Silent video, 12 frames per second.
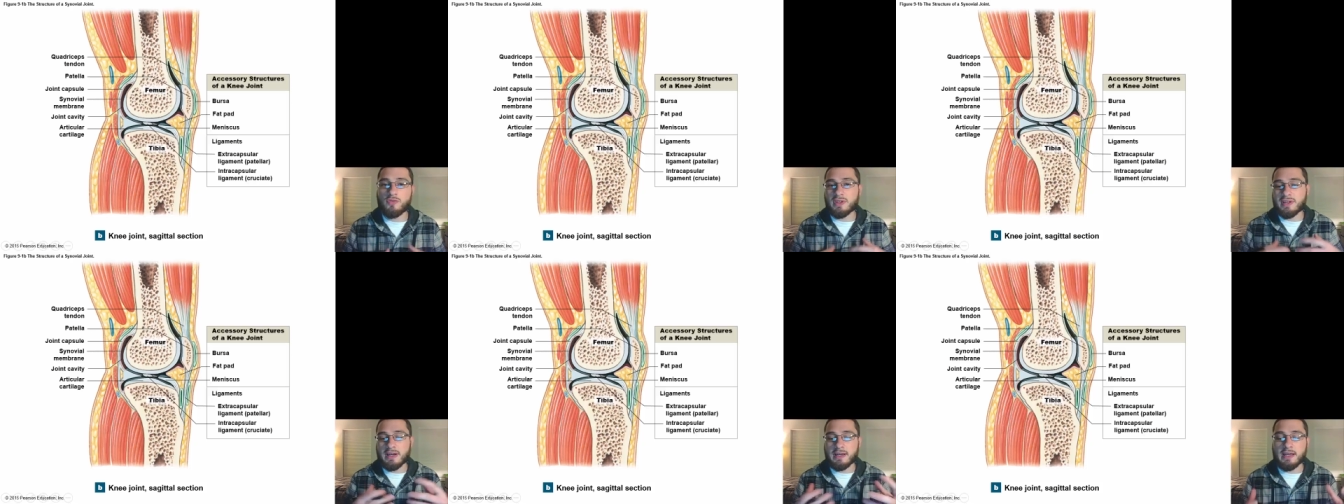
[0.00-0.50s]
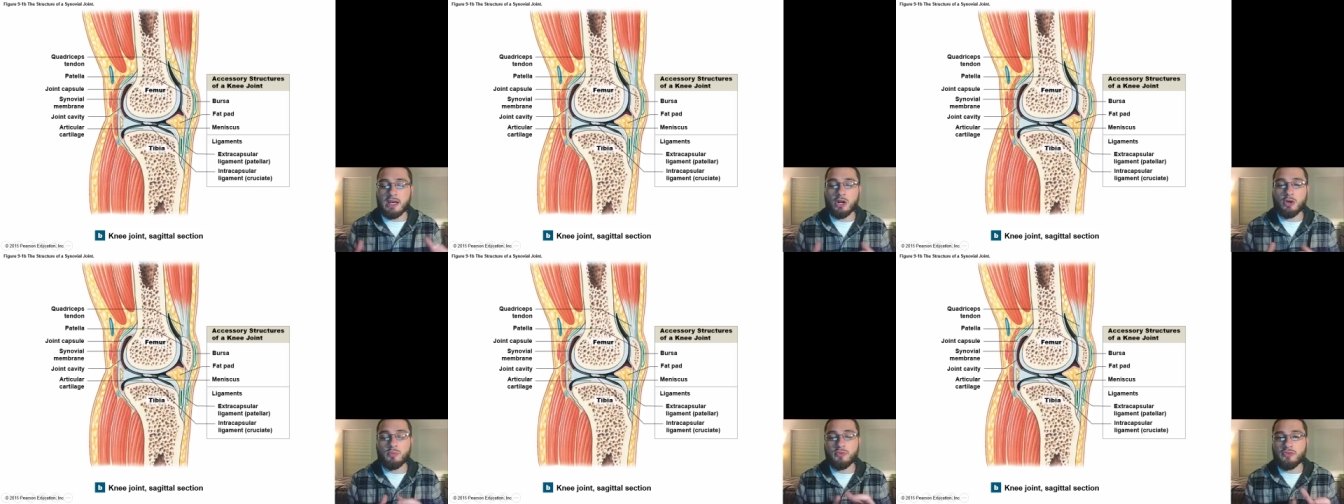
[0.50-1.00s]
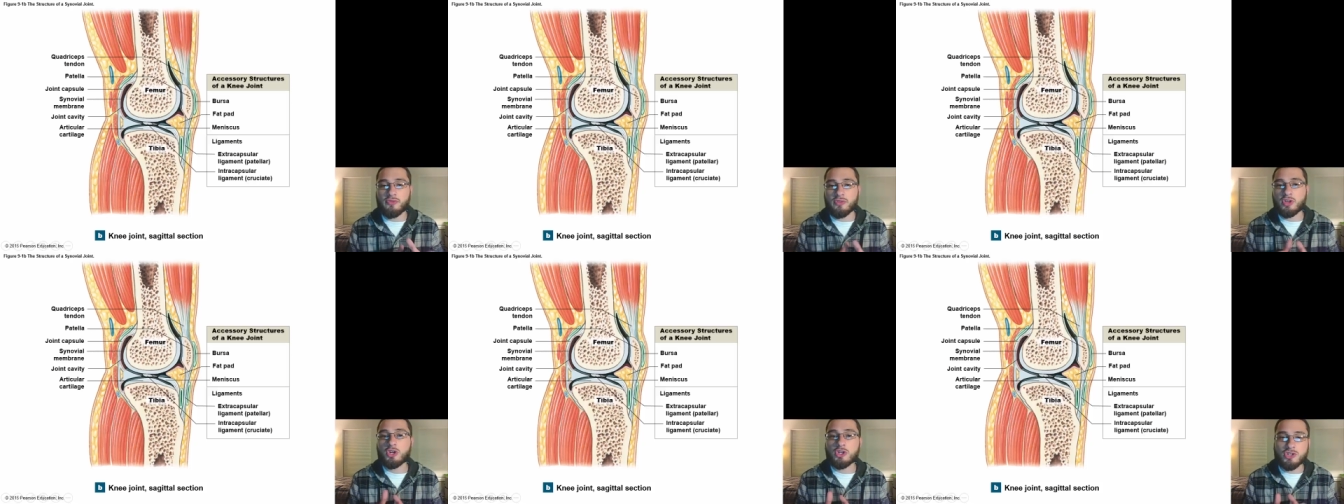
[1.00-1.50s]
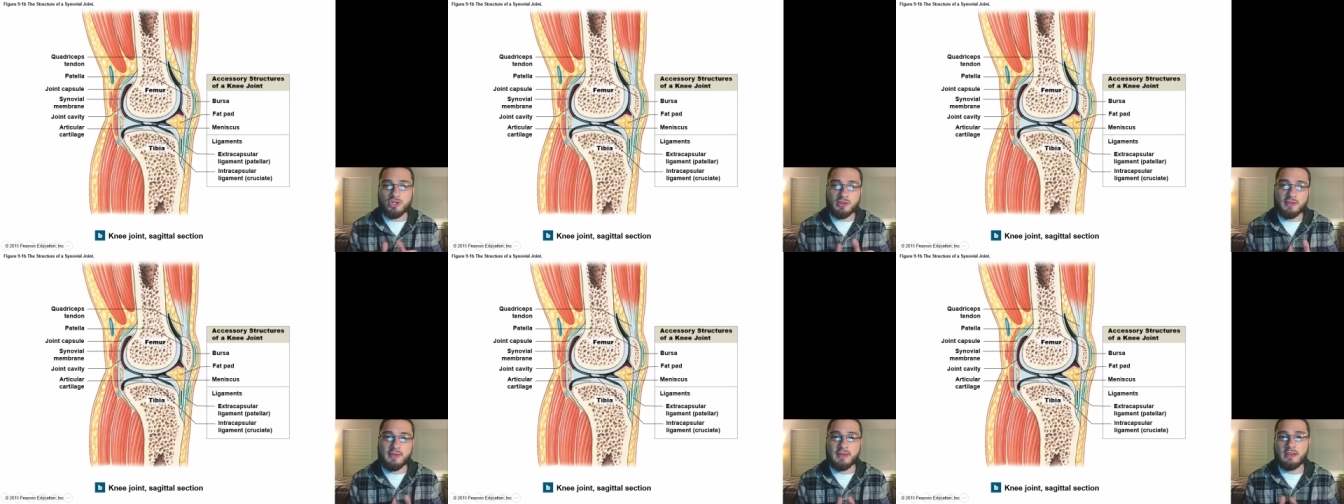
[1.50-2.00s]
It kind of helps cushion
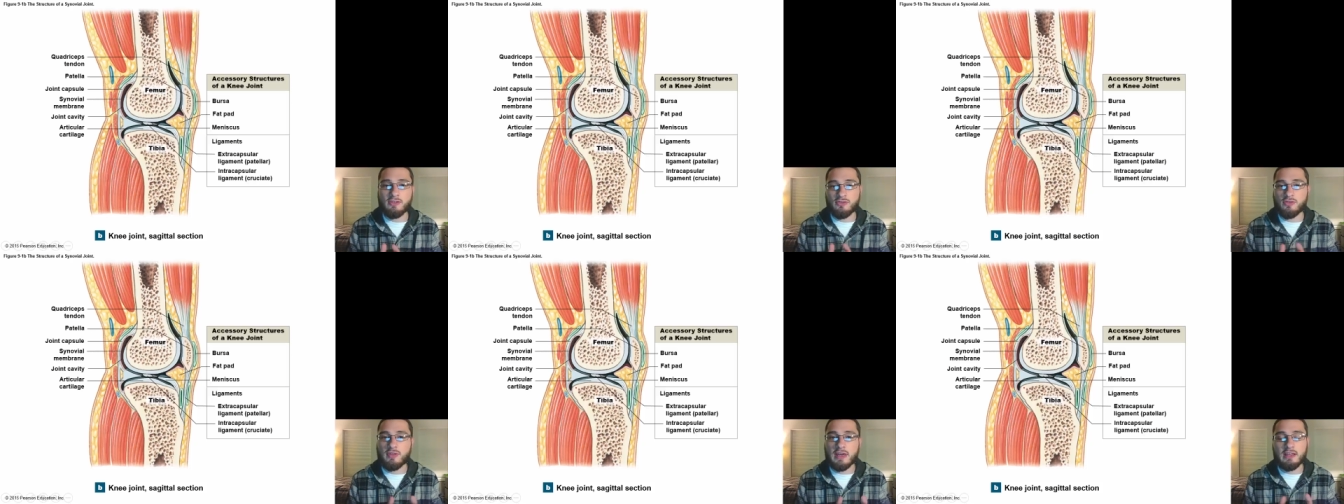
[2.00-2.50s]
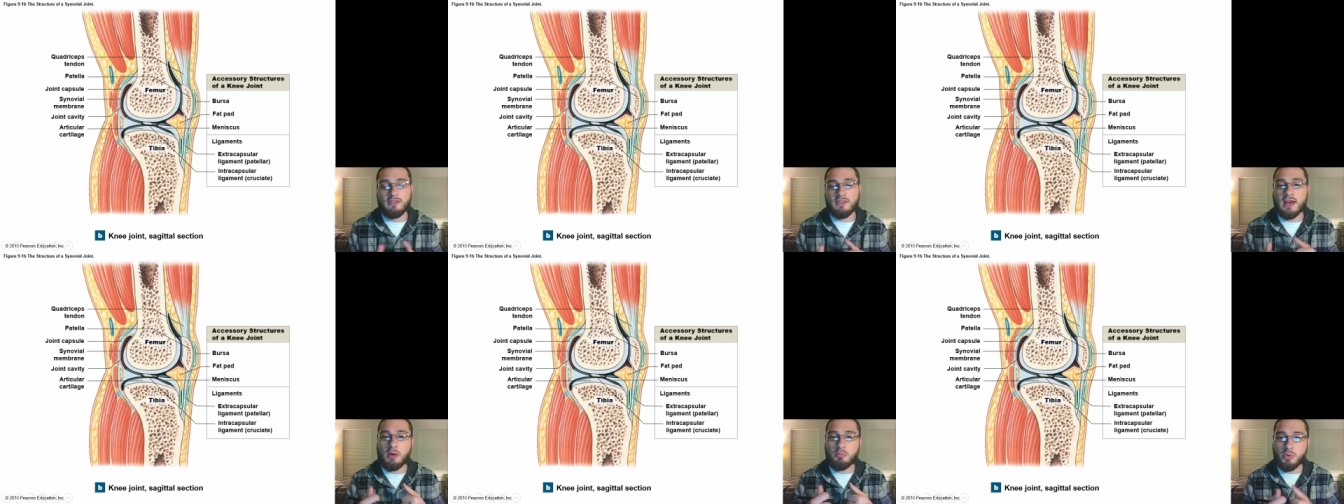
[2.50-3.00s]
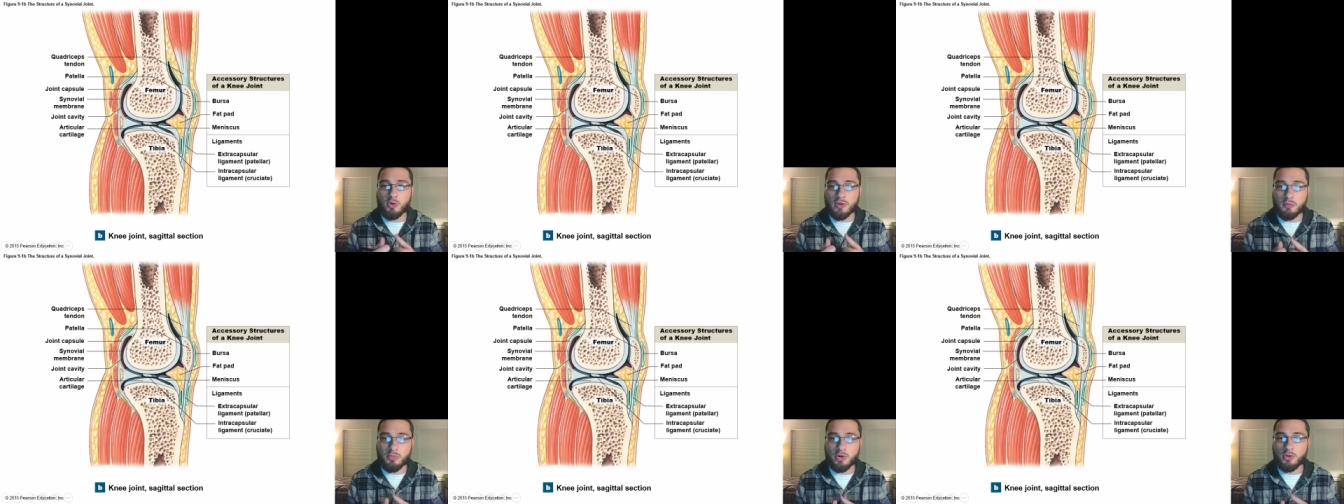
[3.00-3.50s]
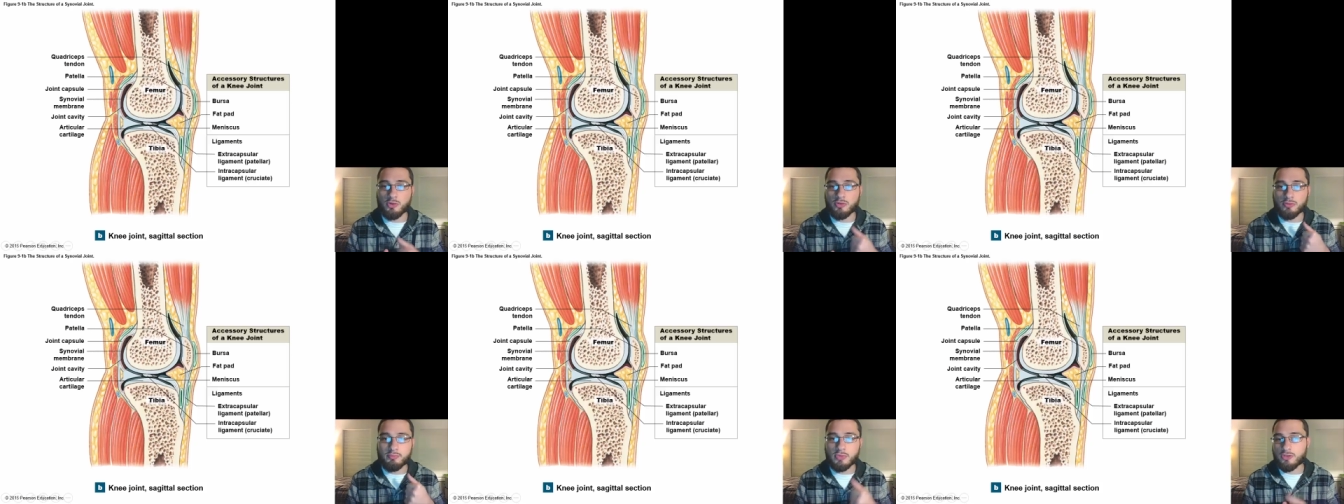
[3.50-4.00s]
things so that it's not bone on
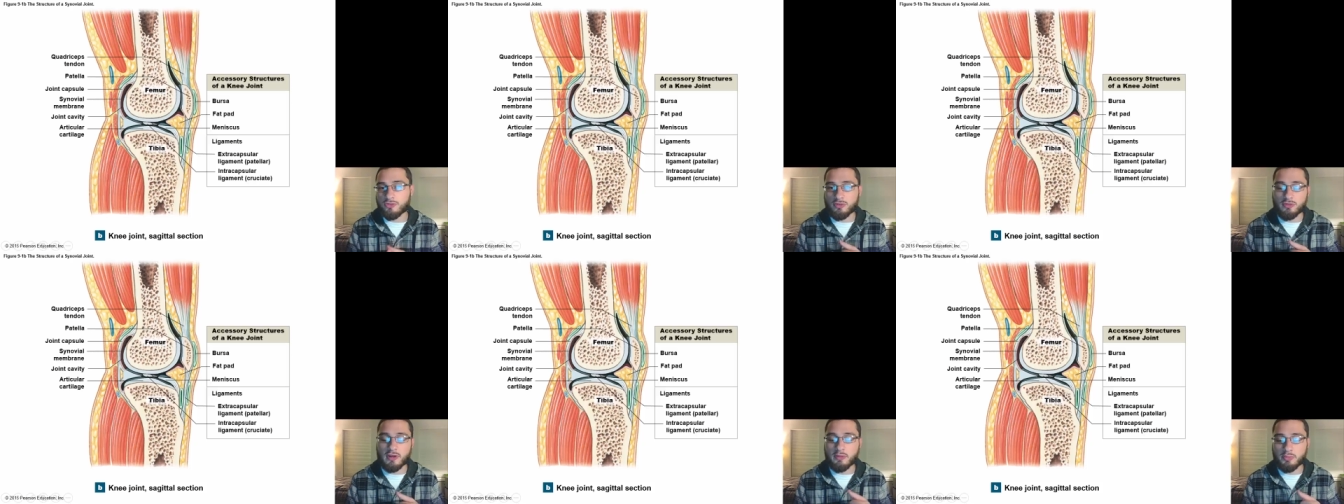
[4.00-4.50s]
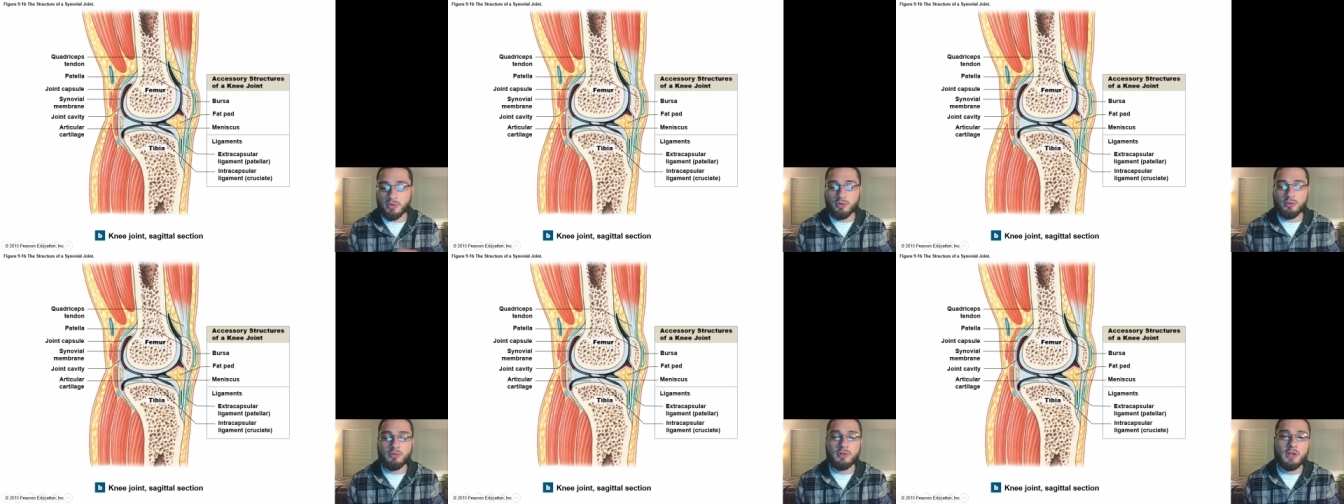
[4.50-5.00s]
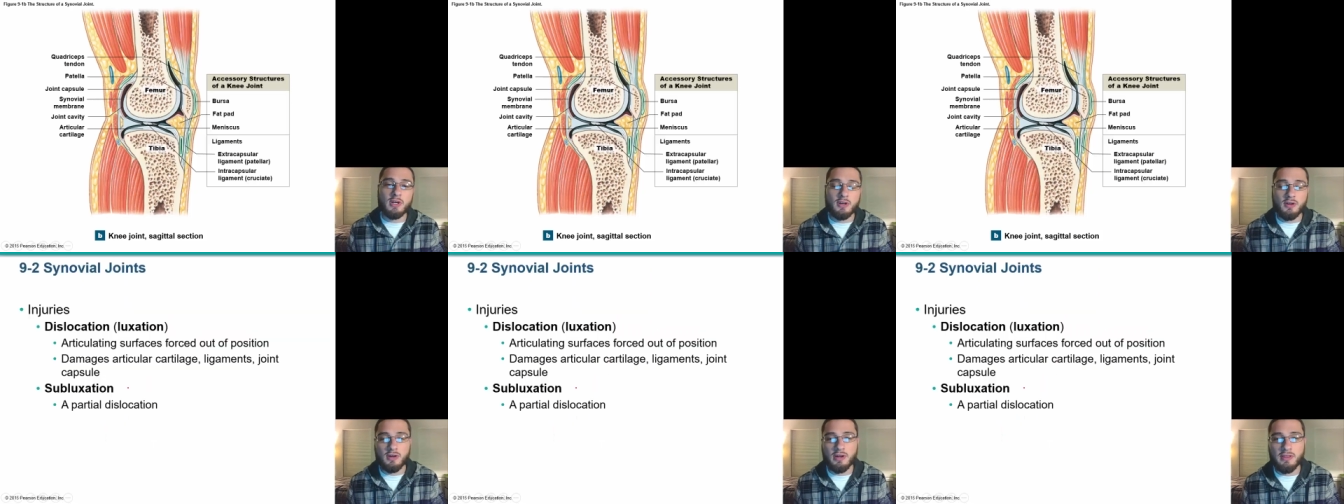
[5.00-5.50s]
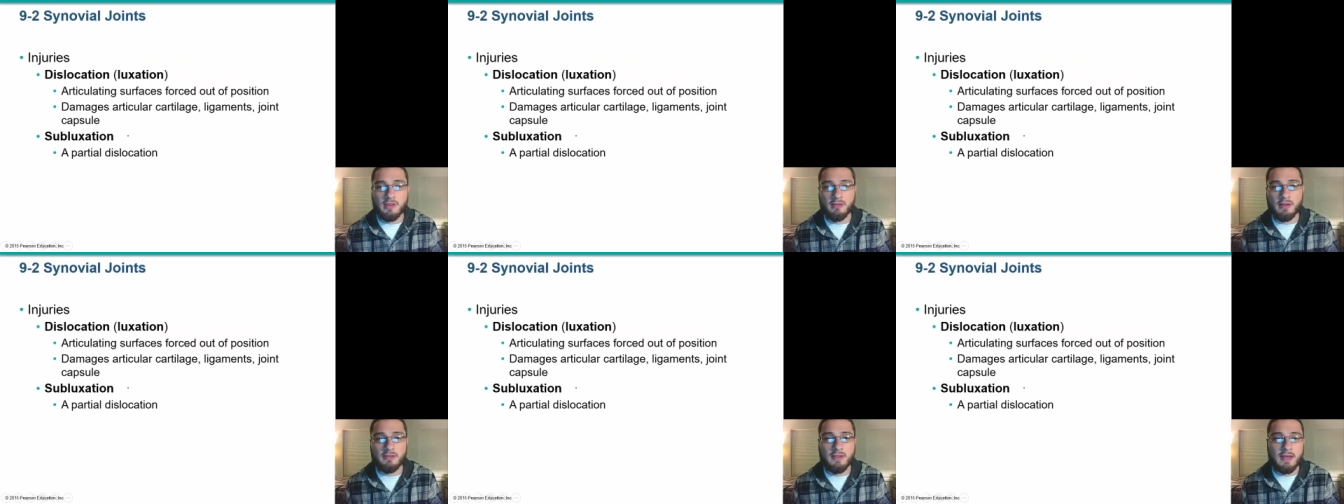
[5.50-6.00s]
bone, muscle on bone, or anything
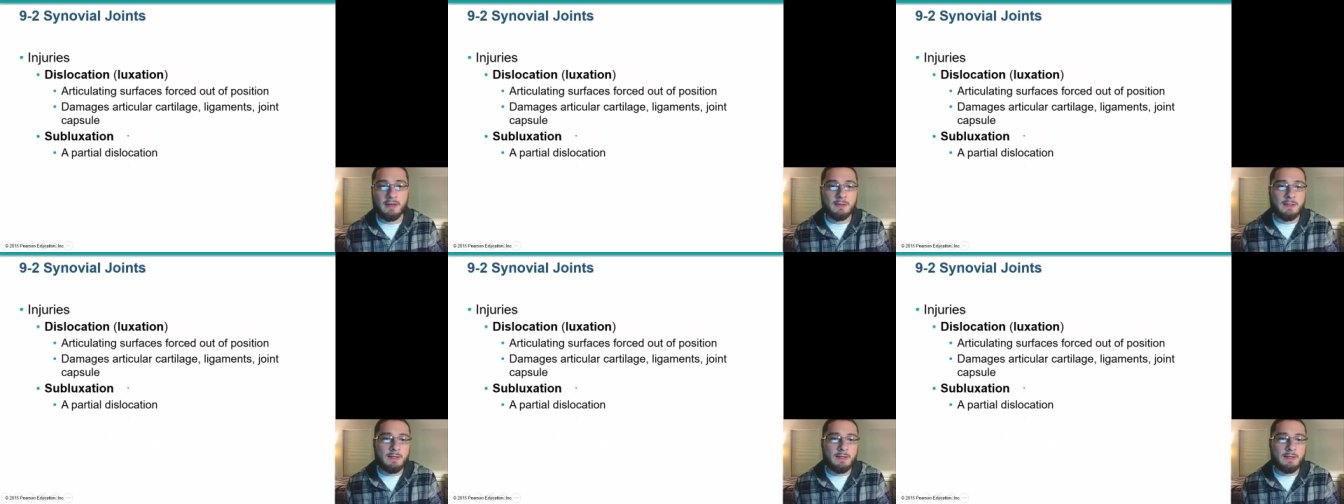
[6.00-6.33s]
like that.